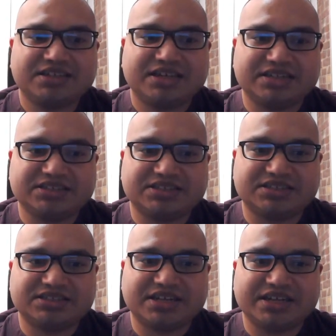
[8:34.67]
and just to
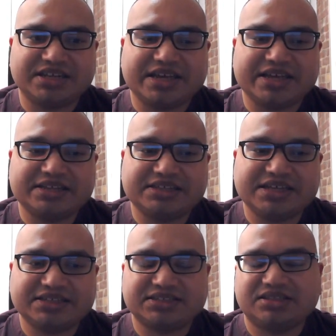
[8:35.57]
say that,
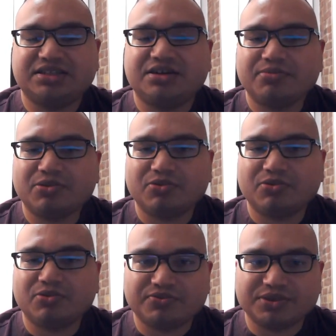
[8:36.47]
yes, the number
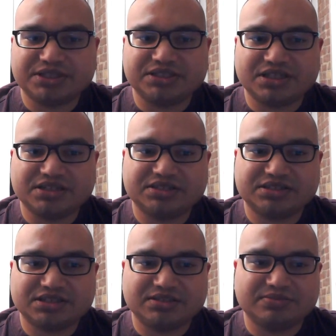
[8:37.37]
one really does
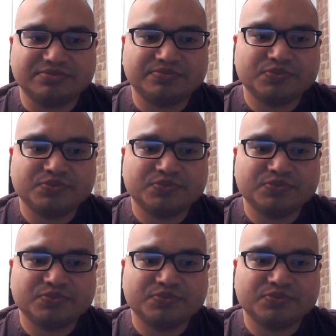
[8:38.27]
seem,